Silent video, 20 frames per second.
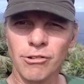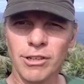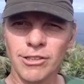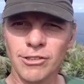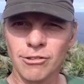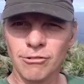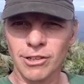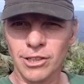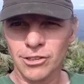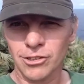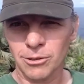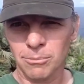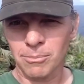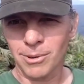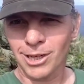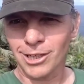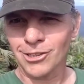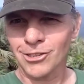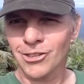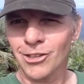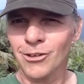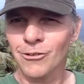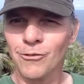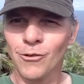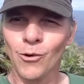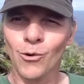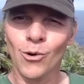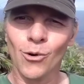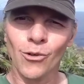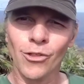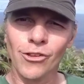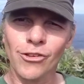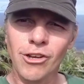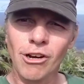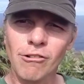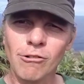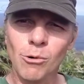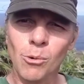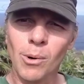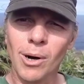Restoration Manager for the
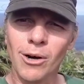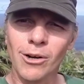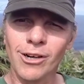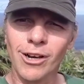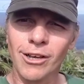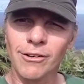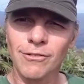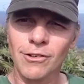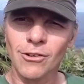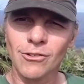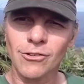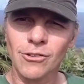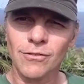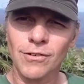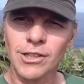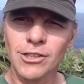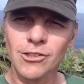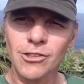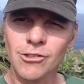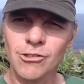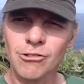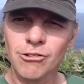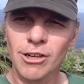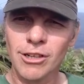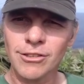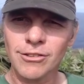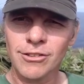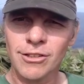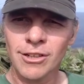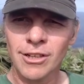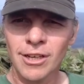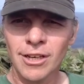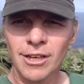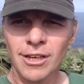Durrell Wildlife Conservation Trust